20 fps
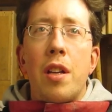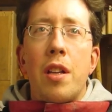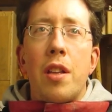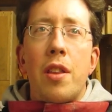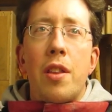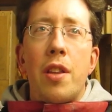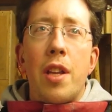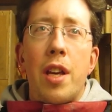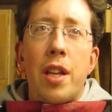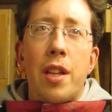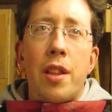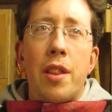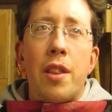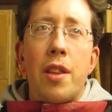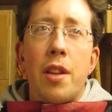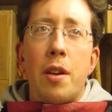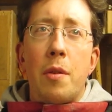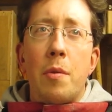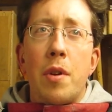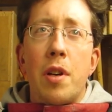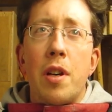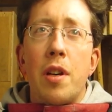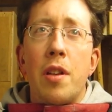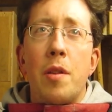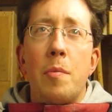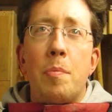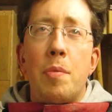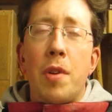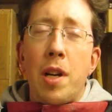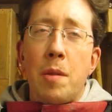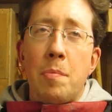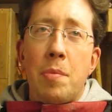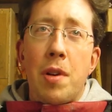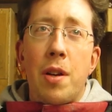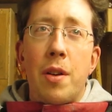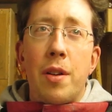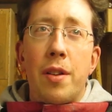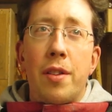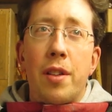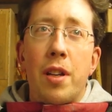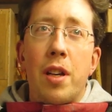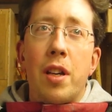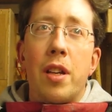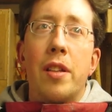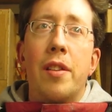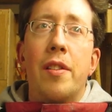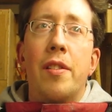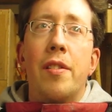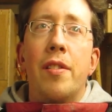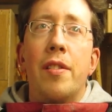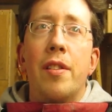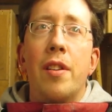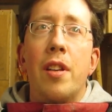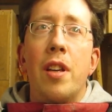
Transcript: Then there were the brain parasites